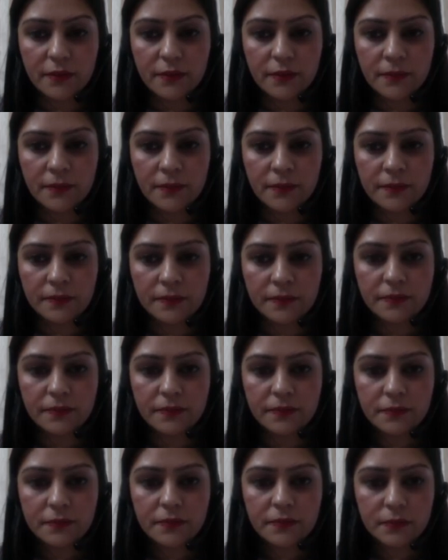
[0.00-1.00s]

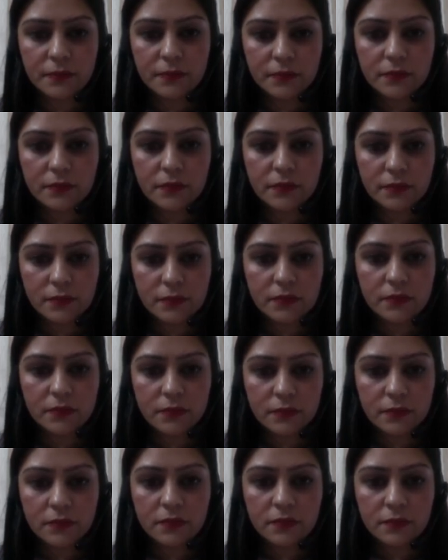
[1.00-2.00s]

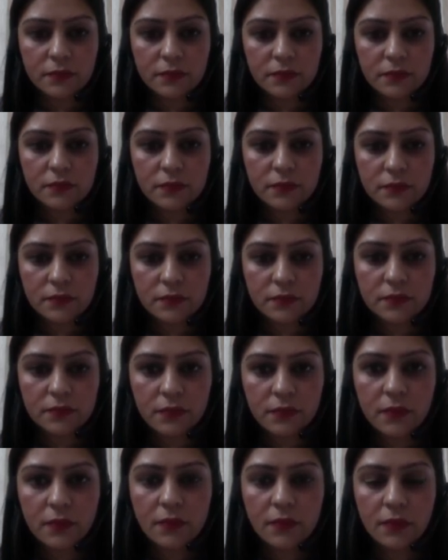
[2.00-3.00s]

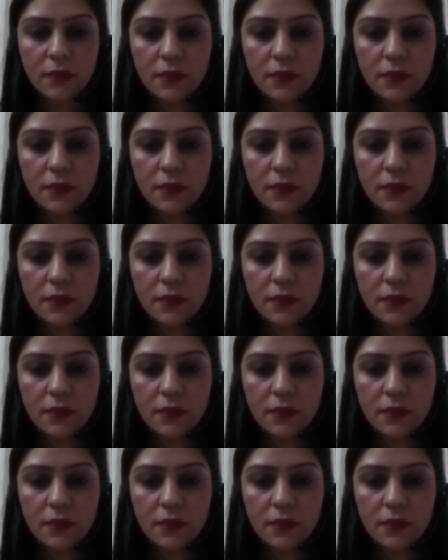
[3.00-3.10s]
This person isn't speaking.